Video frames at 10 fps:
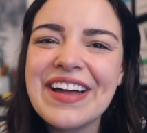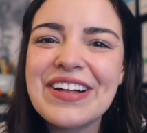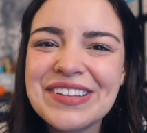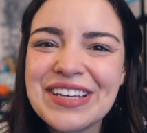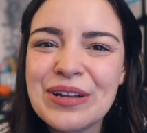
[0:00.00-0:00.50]
like
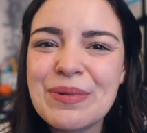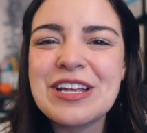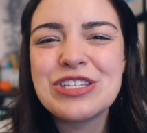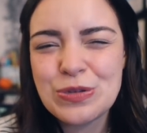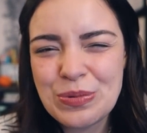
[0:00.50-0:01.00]
a little
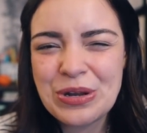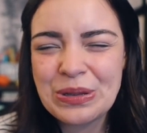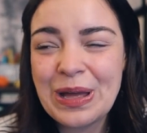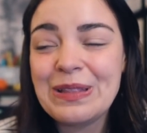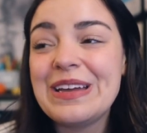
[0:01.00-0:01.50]
bit to put
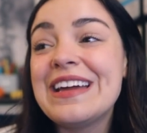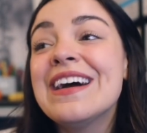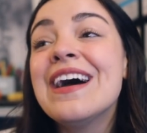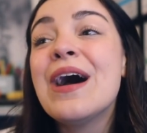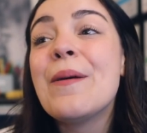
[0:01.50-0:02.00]
it
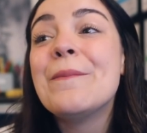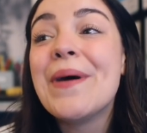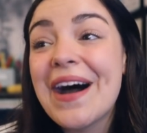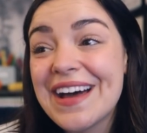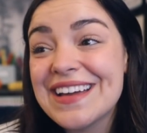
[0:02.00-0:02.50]
lightly,
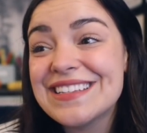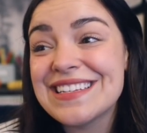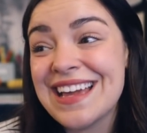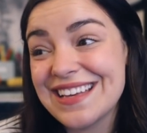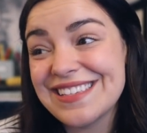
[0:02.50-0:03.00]
but but
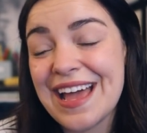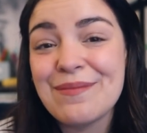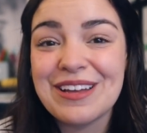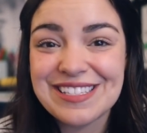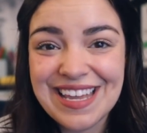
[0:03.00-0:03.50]
yes, I
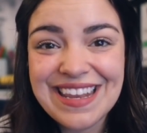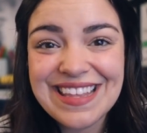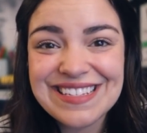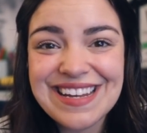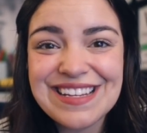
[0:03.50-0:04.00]
am excited
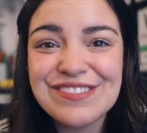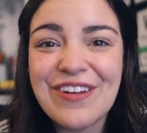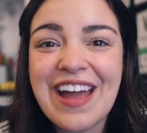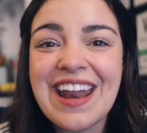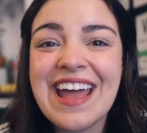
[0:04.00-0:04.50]
that today's
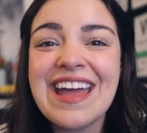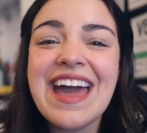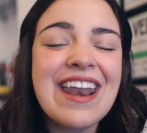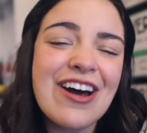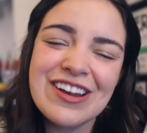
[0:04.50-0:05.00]
Friday
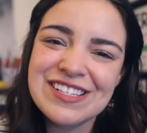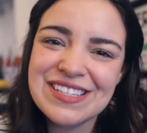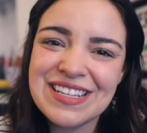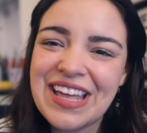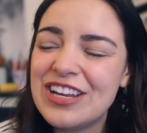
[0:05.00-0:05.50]
and
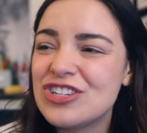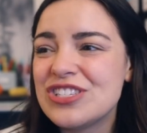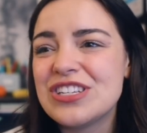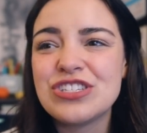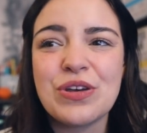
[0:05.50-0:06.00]
honestly like
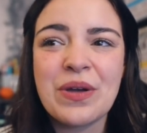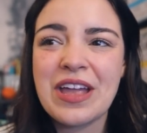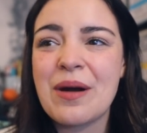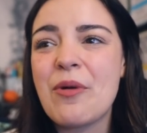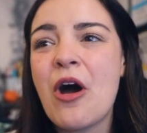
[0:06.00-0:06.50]
just
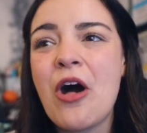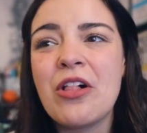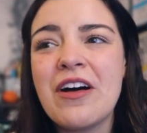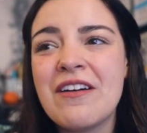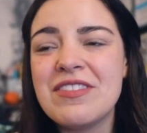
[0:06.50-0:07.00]
soaking up
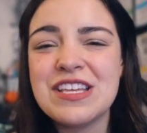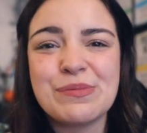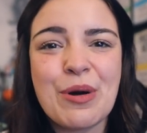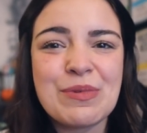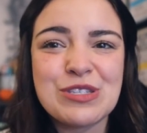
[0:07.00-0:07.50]
all of
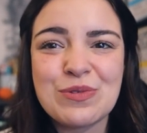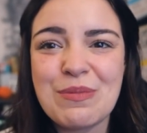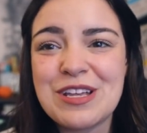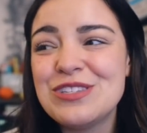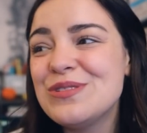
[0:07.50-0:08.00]
these moments with
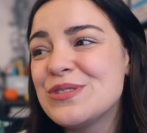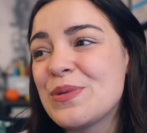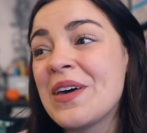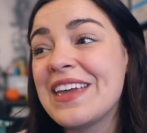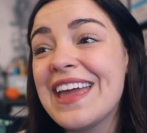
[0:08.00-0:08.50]
my students
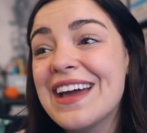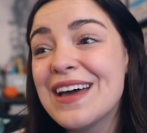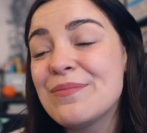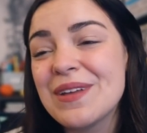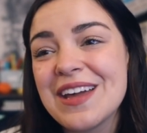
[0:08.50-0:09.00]
while I
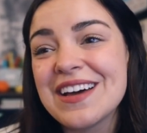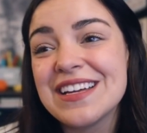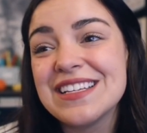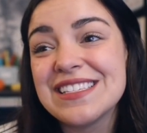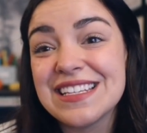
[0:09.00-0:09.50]
can
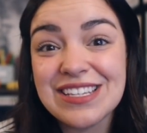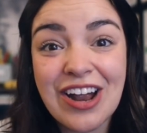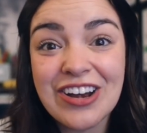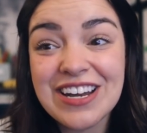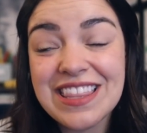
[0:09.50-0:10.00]
because it's
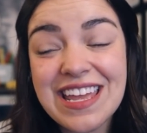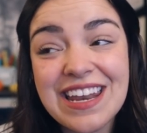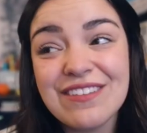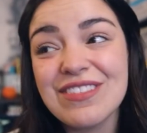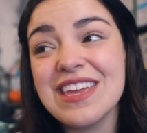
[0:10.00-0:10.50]
already the
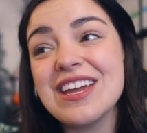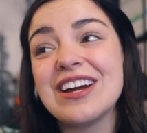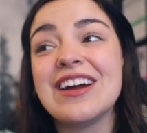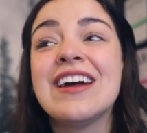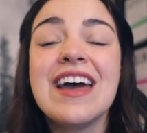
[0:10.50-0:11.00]
end of the
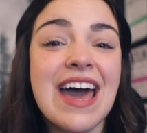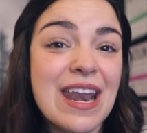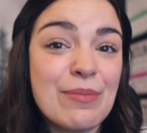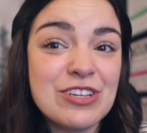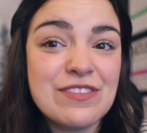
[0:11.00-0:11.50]
year.
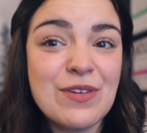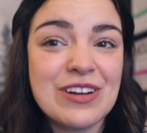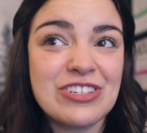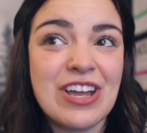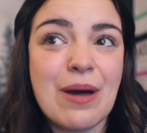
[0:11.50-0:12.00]
And a bunch of you
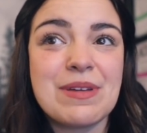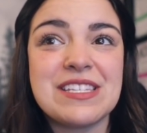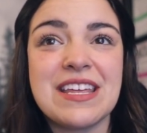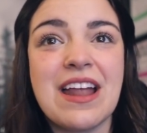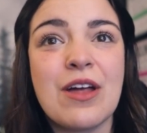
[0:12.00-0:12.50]
actually
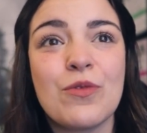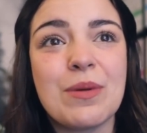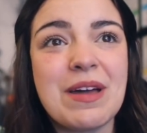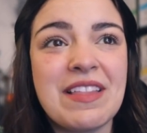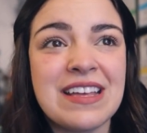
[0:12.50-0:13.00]
commented on one
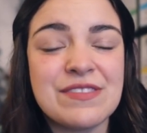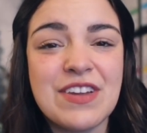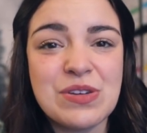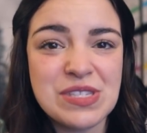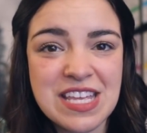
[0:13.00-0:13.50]
of my last
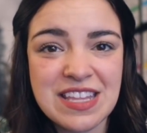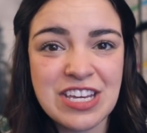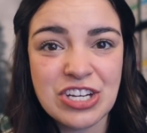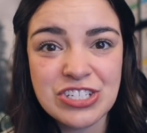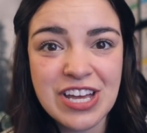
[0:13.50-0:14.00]
videos saying
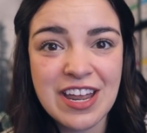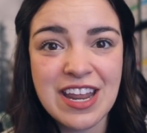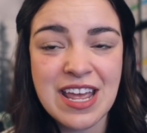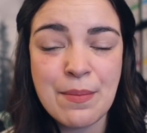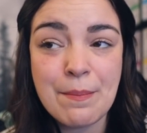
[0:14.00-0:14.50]
that you're done
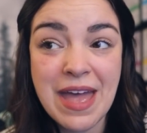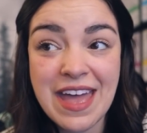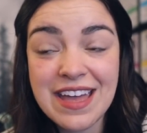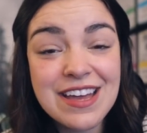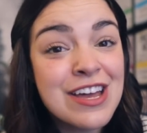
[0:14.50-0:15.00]
in
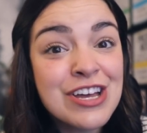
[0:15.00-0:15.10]
May.